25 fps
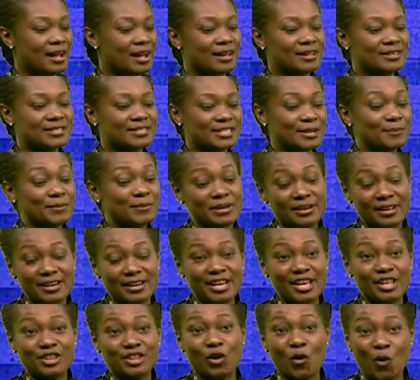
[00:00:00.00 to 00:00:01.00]

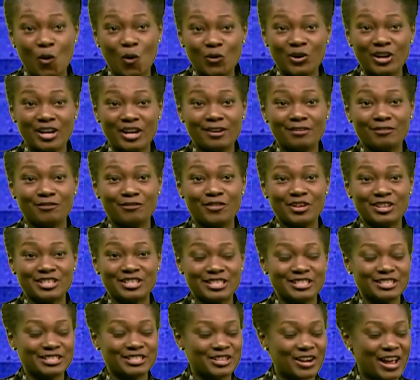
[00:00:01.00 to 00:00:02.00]
Similarly, the only
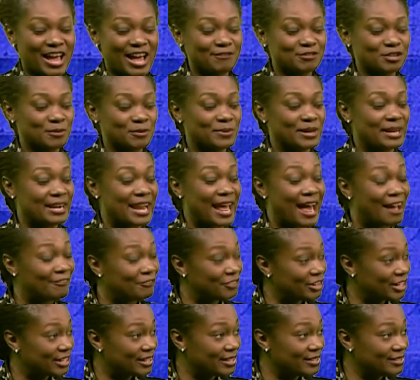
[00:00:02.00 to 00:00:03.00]
reason you have to be an
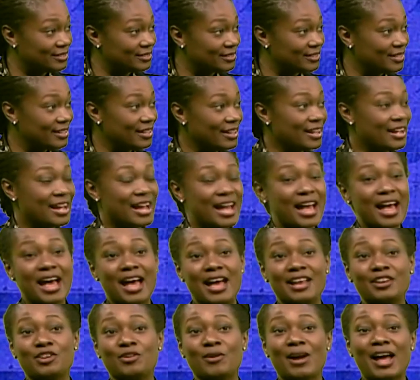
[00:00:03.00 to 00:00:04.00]
African,
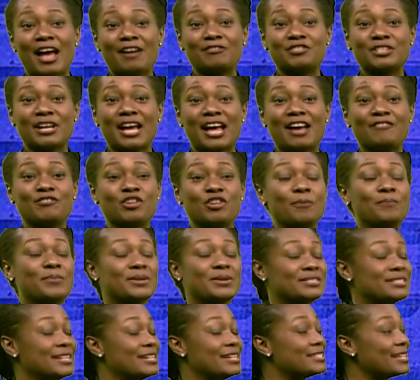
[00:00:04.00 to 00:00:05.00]
and you have to have your
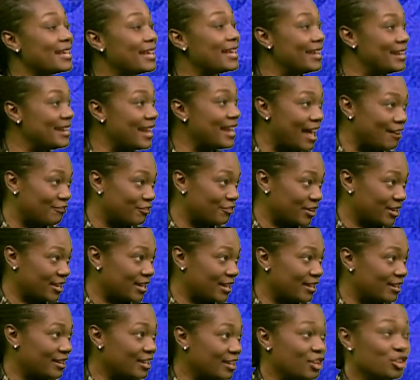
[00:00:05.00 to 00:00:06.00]
business in
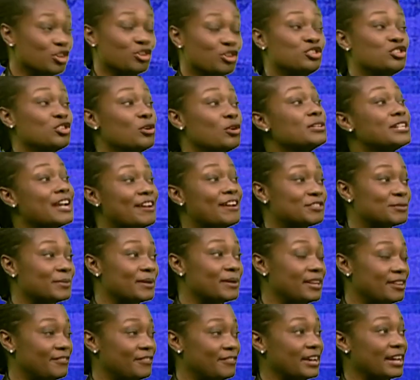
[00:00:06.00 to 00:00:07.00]
Africa. You don't have to
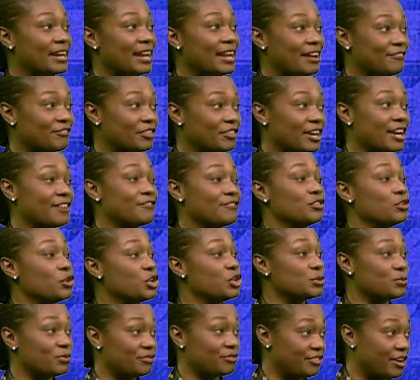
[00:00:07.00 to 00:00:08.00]
be living in Africa, even though
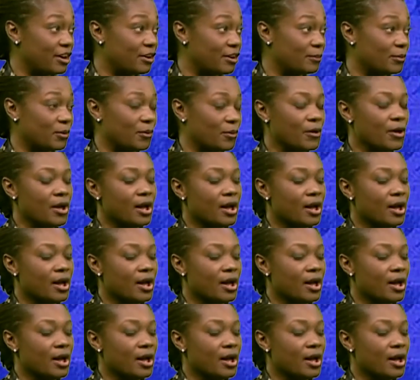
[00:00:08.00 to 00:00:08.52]
it's preferable.